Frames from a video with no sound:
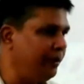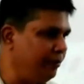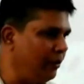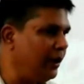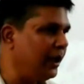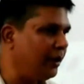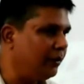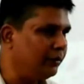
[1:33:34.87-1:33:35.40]

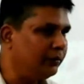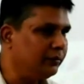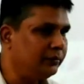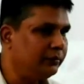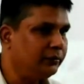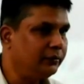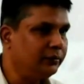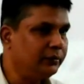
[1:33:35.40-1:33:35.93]
people now.
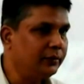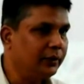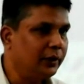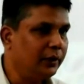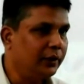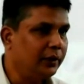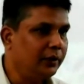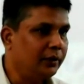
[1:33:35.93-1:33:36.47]

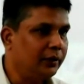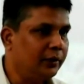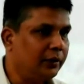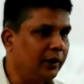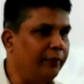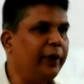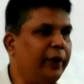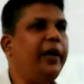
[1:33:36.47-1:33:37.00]

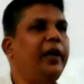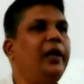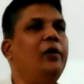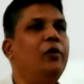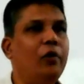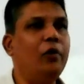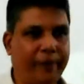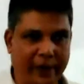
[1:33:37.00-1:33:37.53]
The very
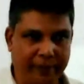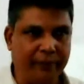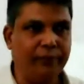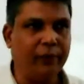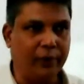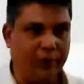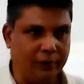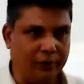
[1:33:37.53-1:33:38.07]
low paid
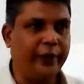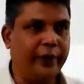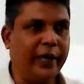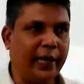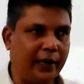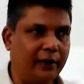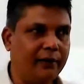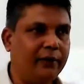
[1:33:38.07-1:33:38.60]
people we
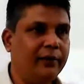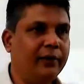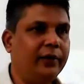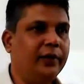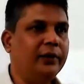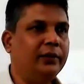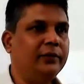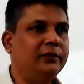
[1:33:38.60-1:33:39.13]
are.
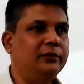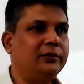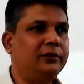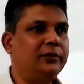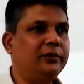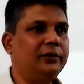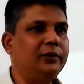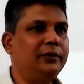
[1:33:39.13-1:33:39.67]

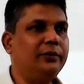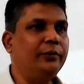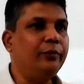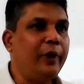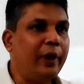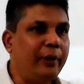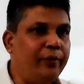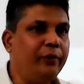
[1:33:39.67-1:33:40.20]
So we
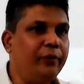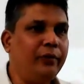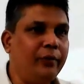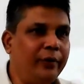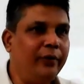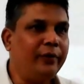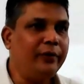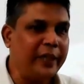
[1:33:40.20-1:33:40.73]
have
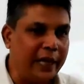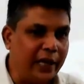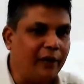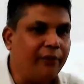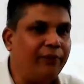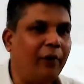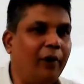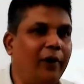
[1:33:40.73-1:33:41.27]
to think of
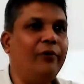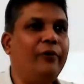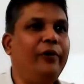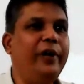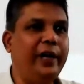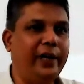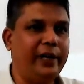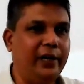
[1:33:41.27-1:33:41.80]
all
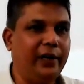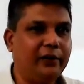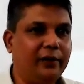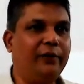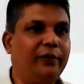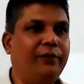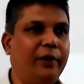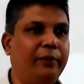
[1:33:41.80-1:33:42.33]
28, not
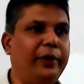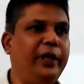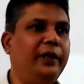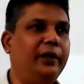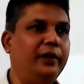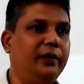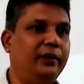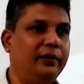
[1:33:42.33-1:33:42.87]
for me.
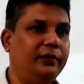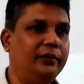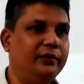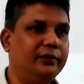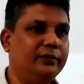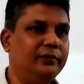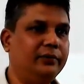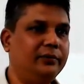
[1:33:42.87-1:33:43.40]

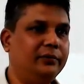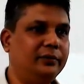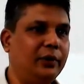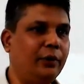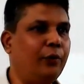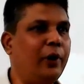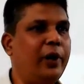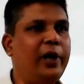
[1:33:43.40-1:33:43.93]

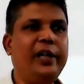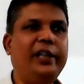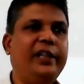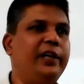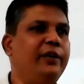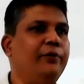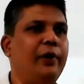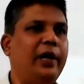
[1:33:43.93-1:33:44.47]
The only
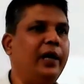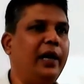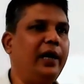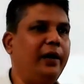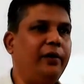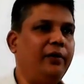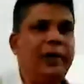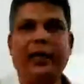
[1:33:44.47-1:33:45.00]
thing one
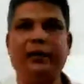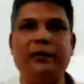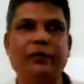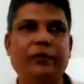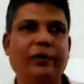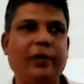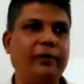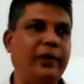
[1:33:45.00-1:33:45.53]
can do, I
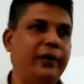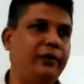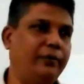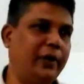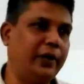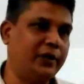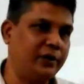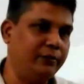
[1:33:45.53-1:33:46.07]
can go
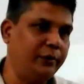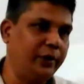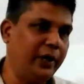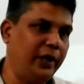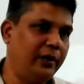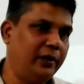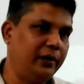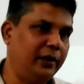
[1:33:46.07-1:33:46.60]
out and work
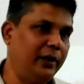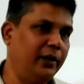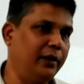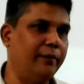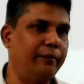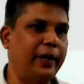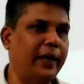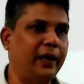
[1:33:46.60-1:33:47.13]
somewhere
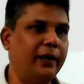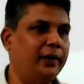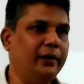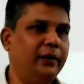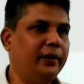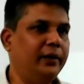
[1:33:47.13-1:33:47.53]
and come back.